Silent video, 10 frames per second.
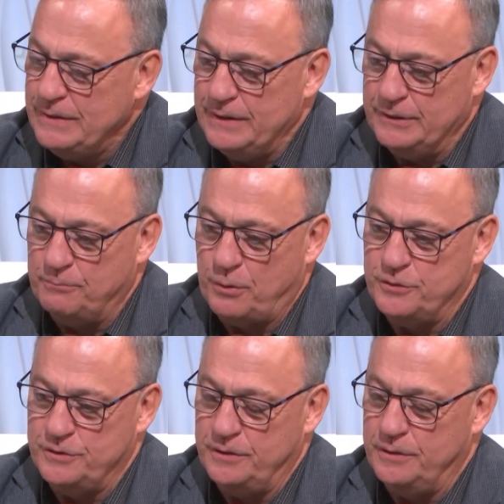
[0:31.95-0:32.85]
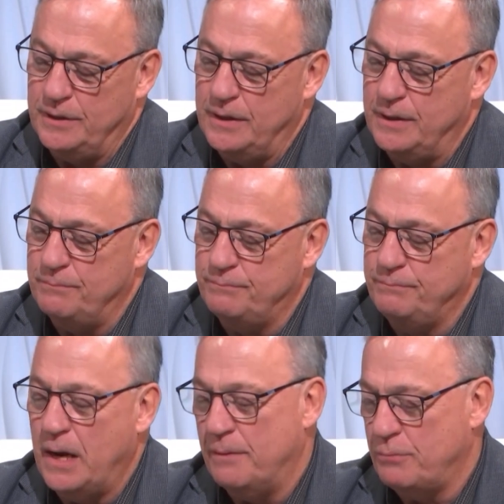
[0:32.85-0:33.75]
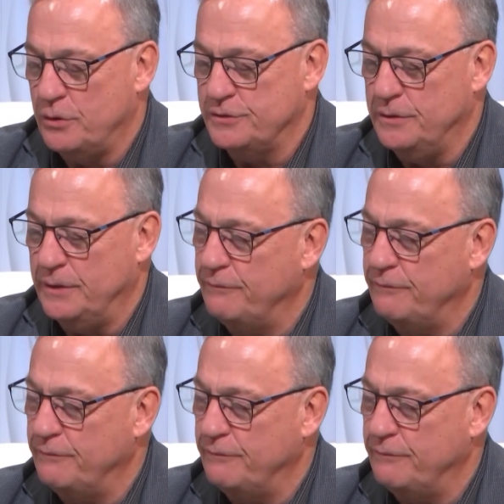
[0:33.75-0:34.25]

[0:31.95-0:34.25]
and the Personal